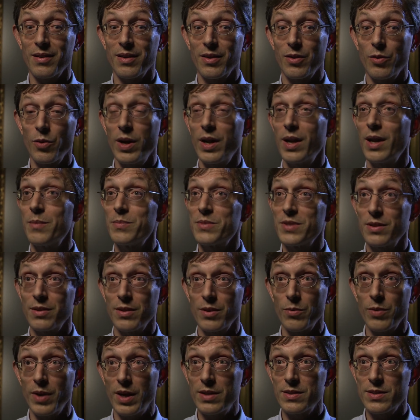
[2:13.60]
great apes in
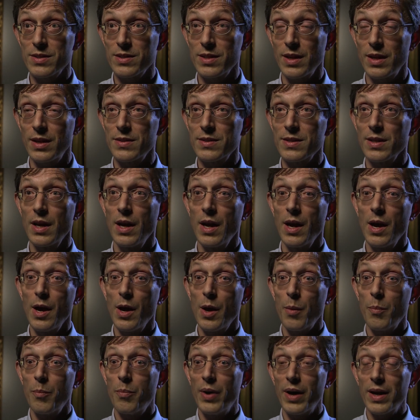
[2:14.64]
their range states.
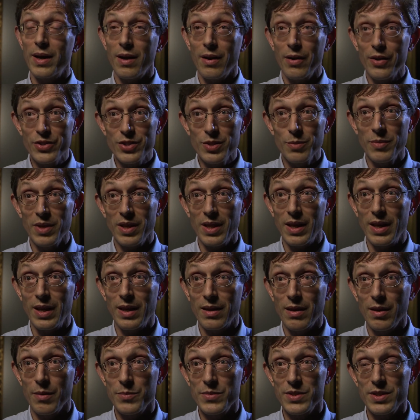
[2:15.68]
But ultimately, it
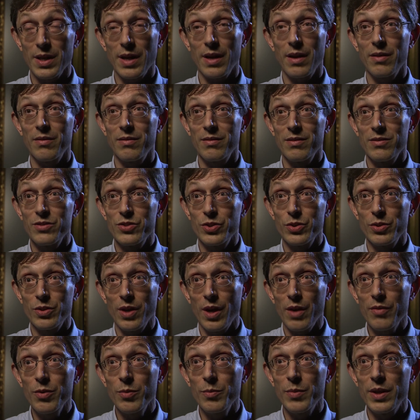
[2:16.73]
comes down to
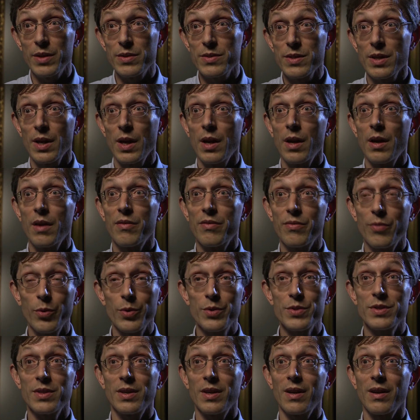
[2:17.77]
governments
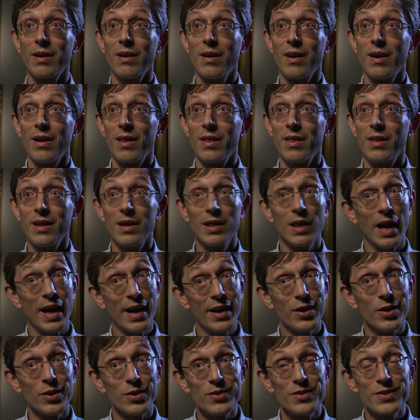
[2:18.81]
forcing the
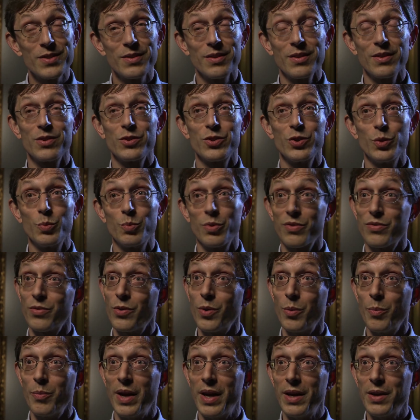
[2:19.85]
laggards to
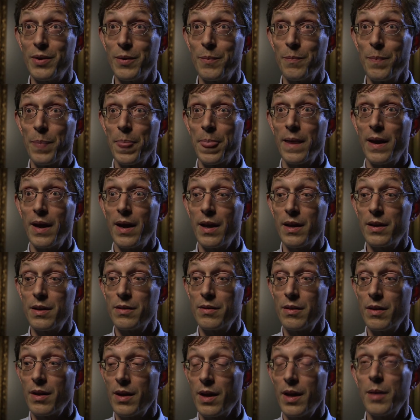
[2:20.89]
perform better
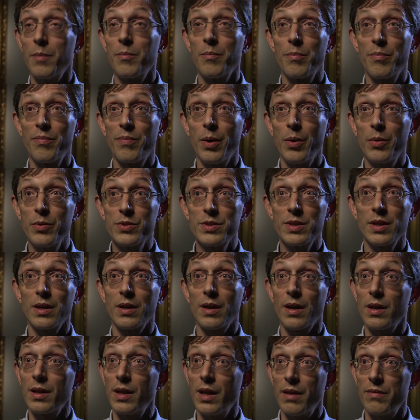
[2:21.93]
and
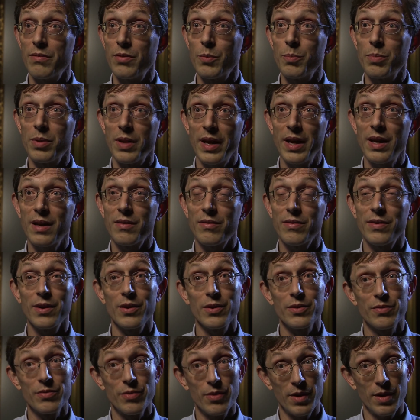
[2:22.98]
imposing a level playing
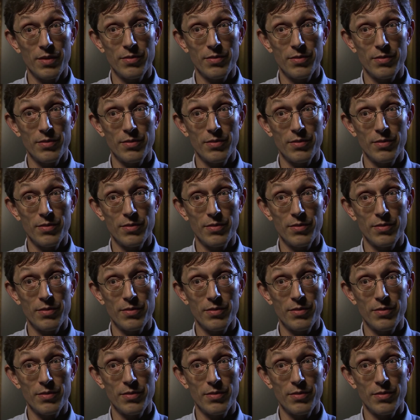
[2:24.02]
field for